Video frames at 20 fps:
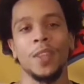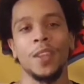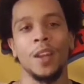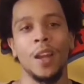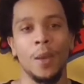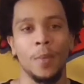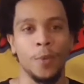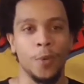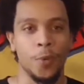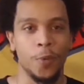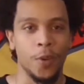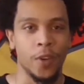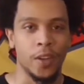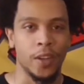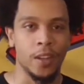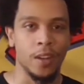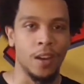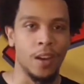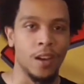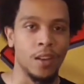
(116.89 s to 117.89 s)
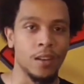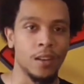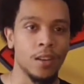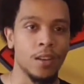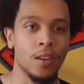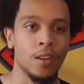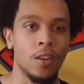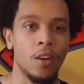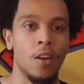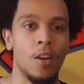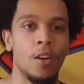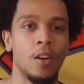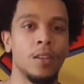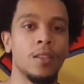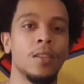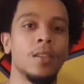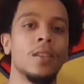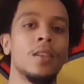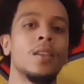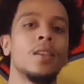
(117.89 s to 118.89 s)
that I've been working on called